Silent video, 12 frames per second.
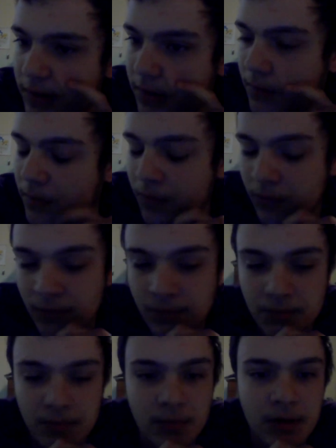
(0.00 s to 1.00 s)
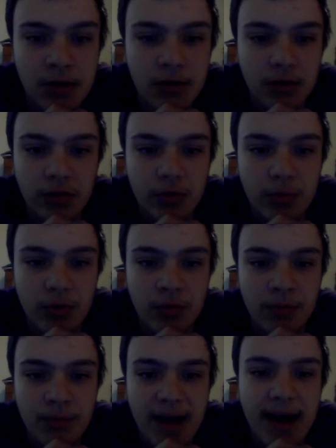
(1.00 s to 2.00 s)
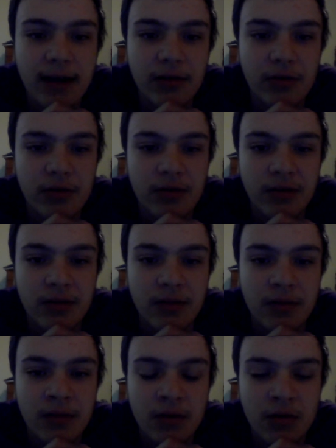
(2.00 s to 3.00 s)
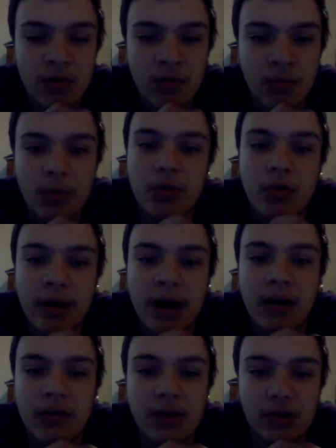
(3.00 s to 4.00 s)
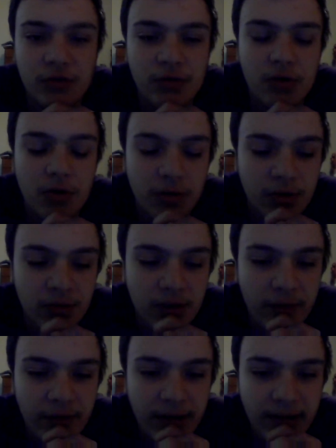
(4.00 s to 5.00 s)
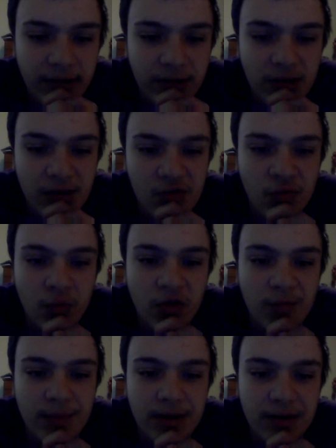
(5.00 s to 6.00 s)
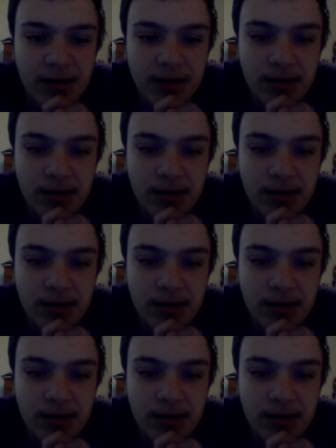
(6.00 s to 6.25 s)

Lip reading: in global patterns and what's going on around the world and stuff, and I guess that just wants me,